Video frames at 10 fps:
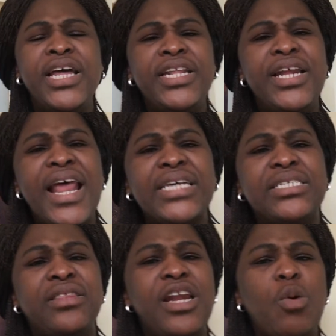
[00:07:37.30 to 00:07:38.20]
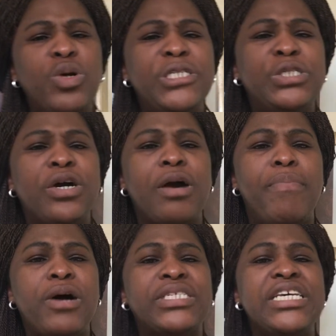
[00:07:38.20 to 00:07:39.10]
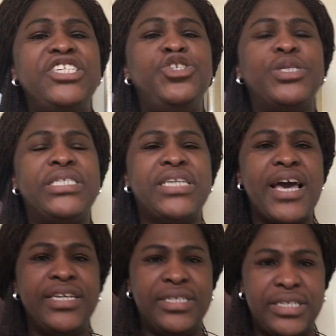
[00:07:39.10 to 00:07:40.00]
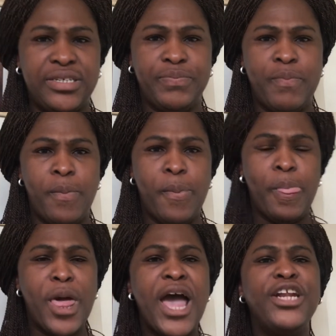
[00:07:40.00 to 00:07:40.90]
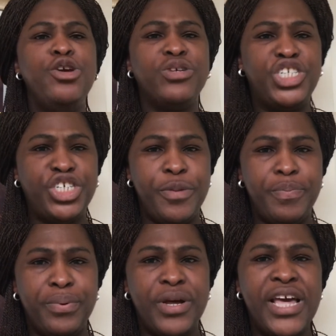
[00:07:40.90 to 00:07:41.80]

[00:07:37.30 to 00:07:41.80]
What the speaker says: The next thing I want to talk about is your size and your shape.